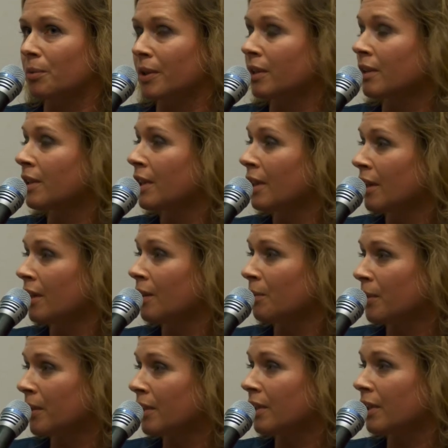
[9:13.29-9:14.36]

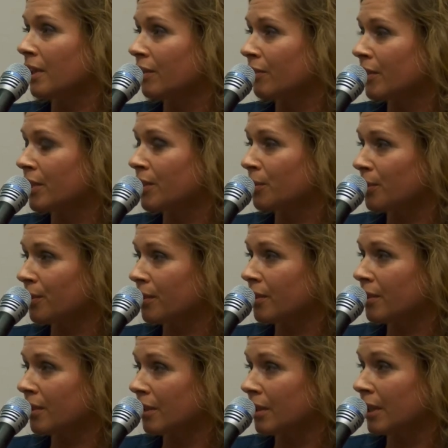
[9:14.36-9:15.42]
with an
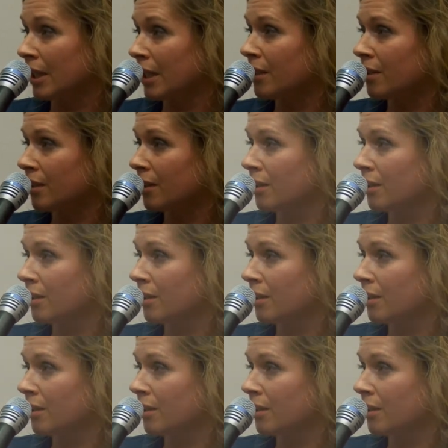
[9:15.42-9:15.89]
individual's needs.